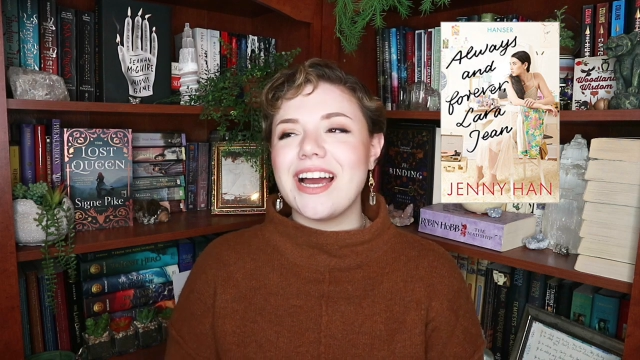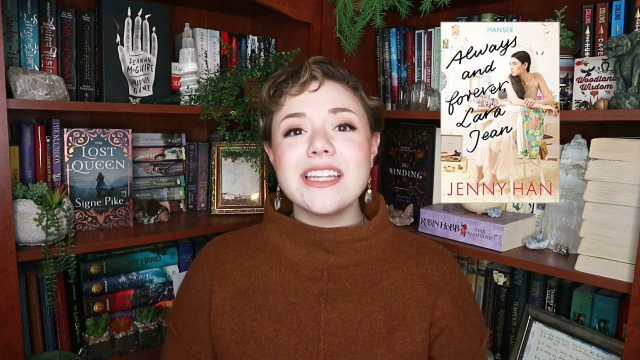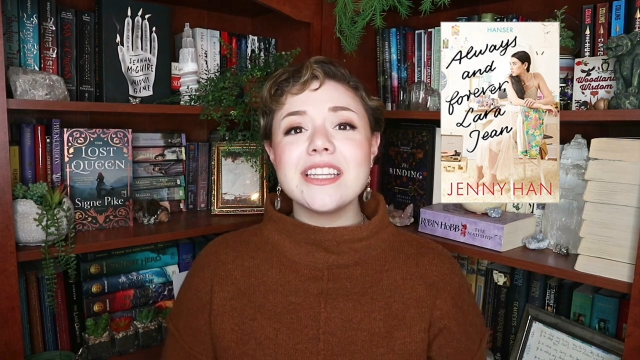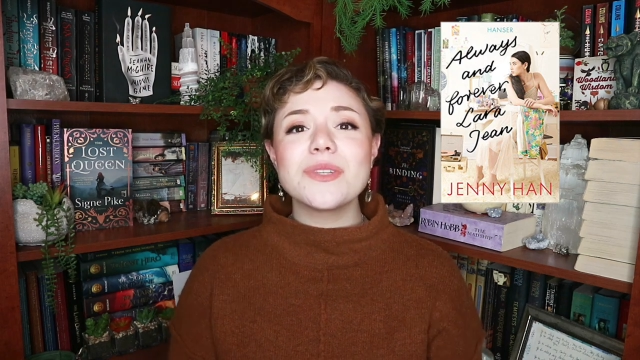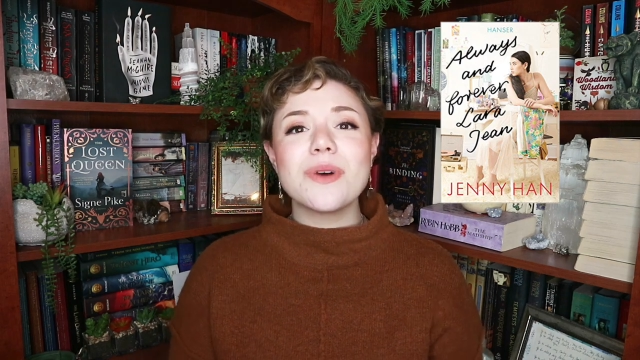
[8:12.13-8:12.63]

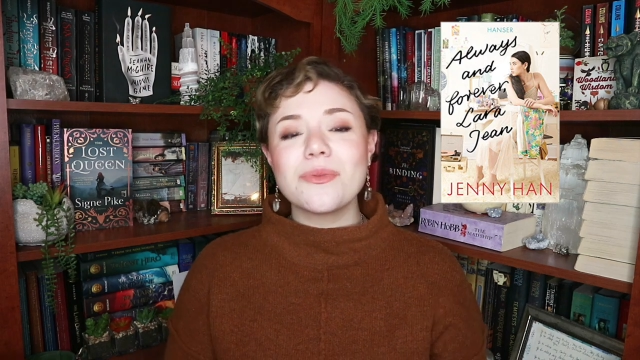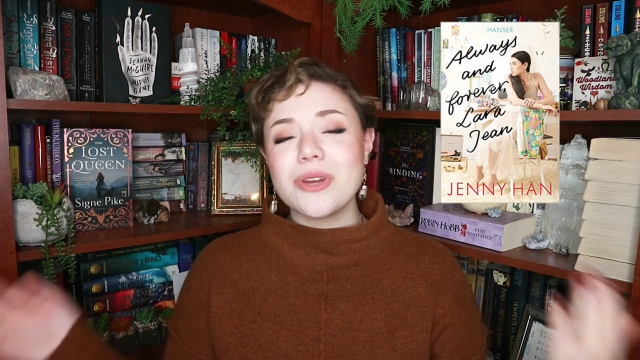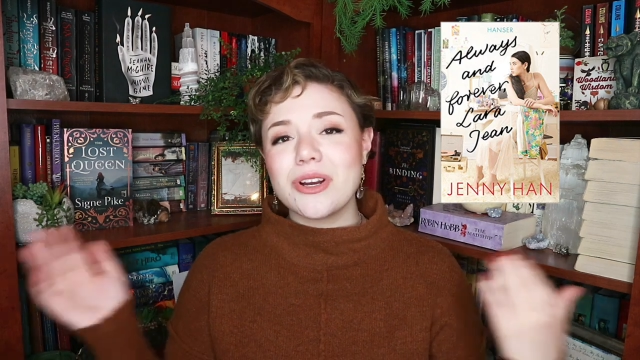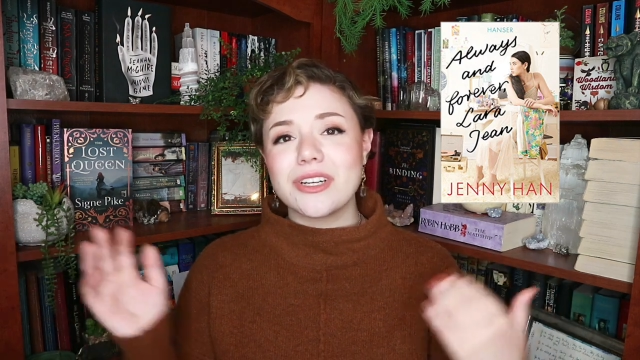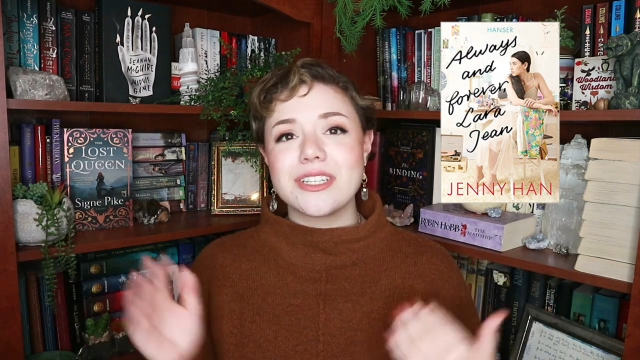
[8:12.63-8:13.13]
In this one,
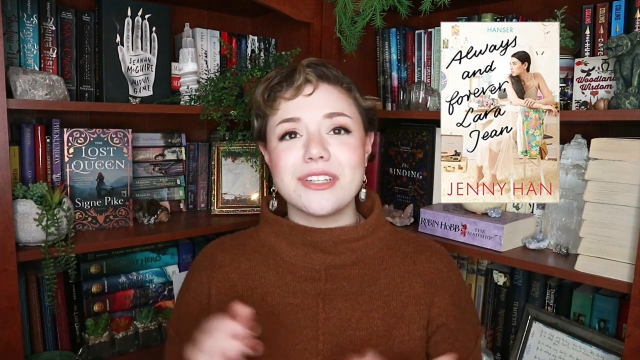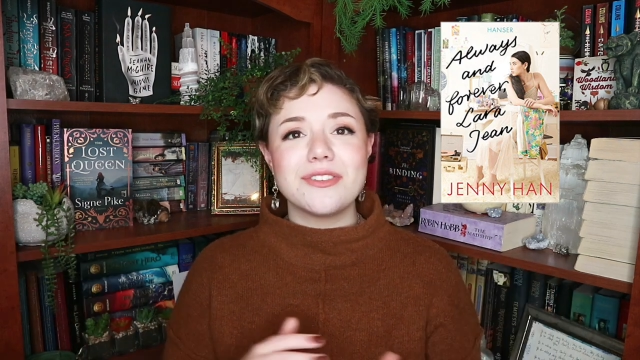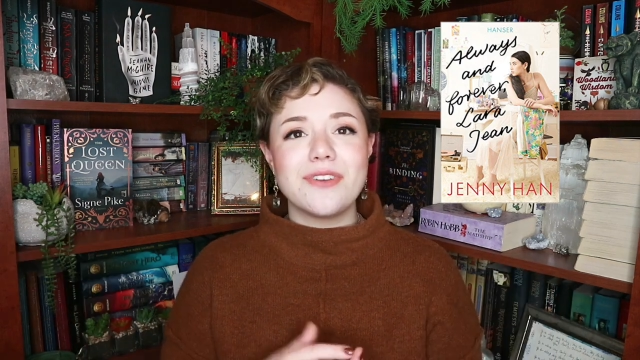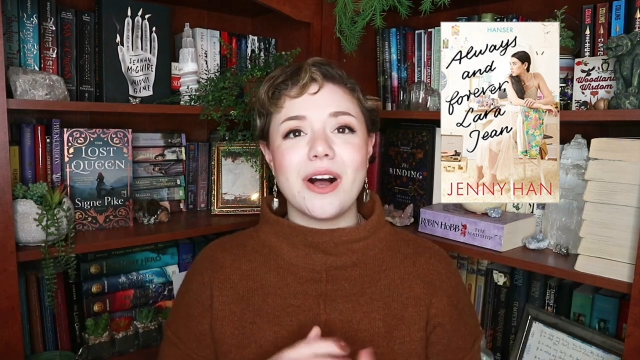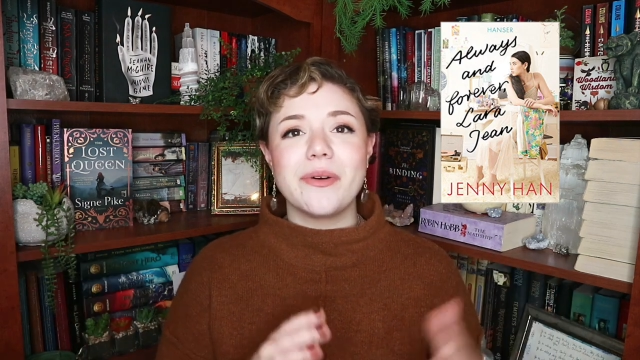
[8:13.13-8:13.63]
we are
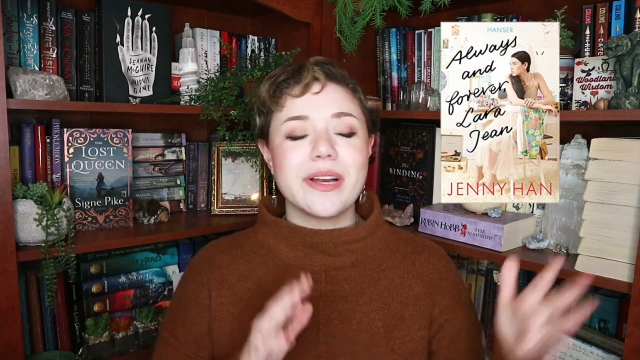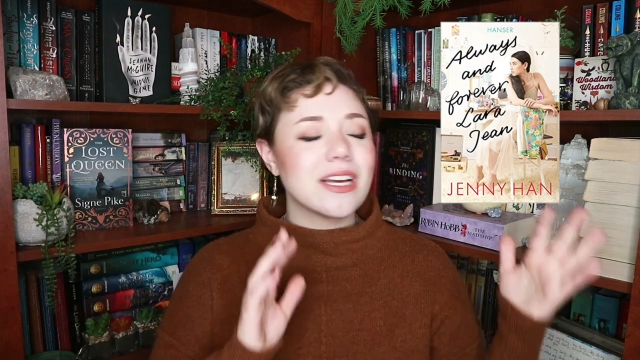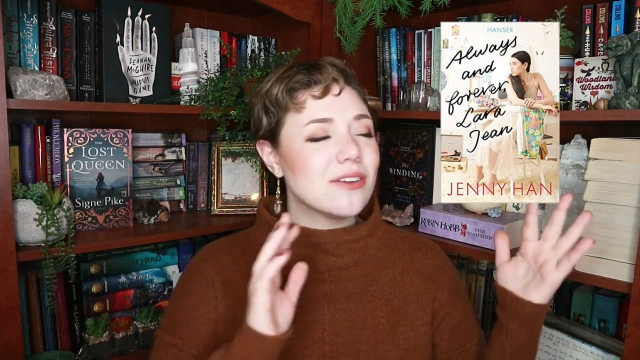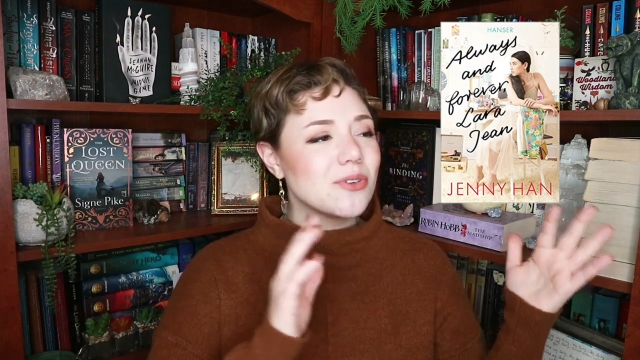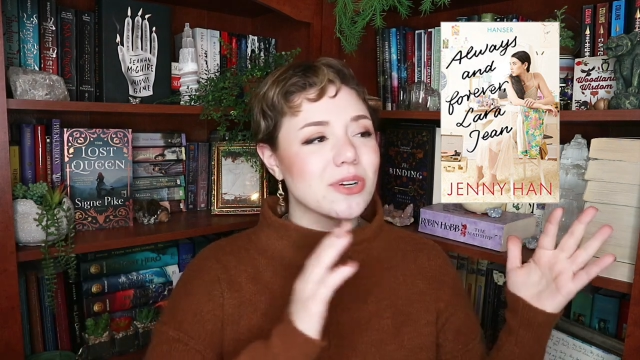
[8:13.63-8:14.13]
still
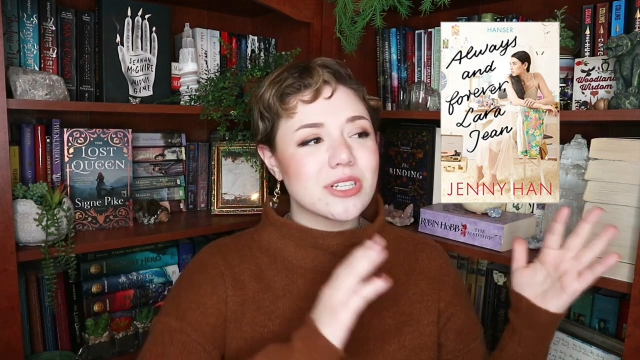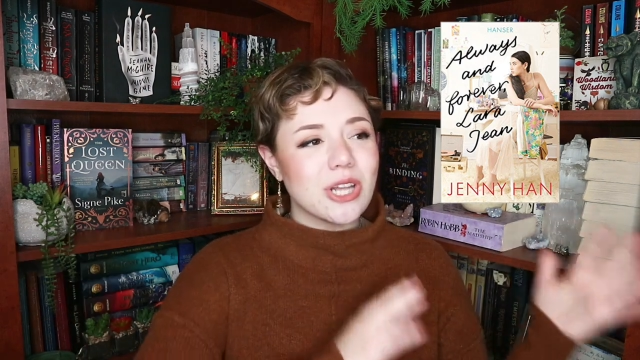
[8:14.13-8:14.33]
following, of course,